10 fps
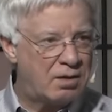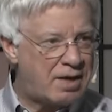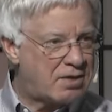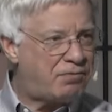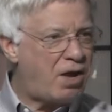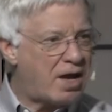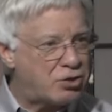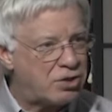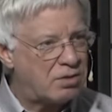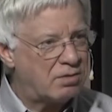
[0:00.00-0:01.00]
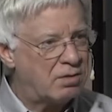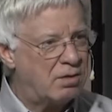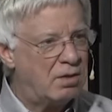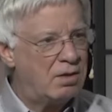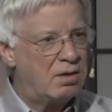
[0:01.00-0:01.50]
That's flesh.
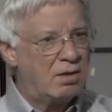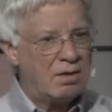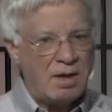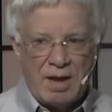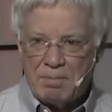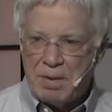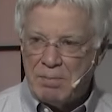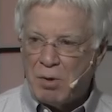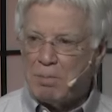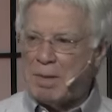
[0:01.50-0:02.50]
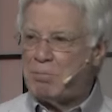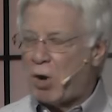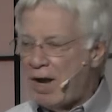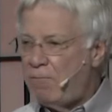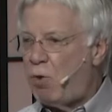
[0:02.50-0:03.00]
And people have been
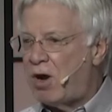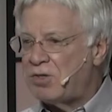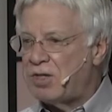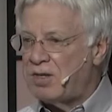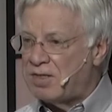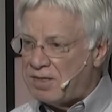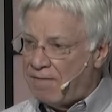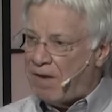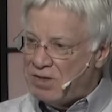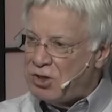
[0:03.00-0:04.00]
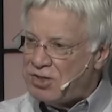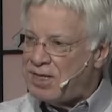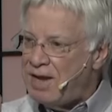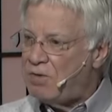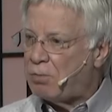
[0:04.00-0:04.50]
brainwashed into if I just
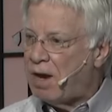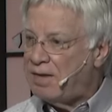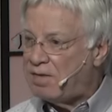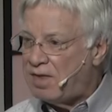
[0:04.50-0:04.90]
say the right